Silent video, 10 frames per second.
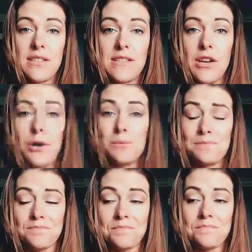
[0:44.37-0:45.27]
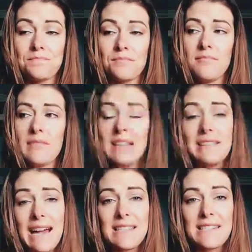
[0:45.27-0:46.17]
So
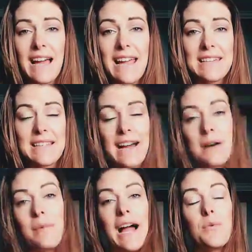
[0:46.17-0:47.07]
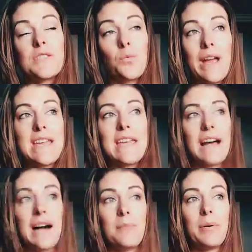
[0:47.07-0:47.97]
last night, um, I was waking
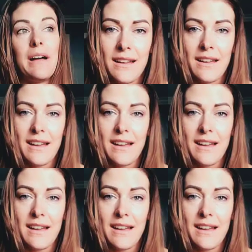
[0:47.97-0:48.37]
up.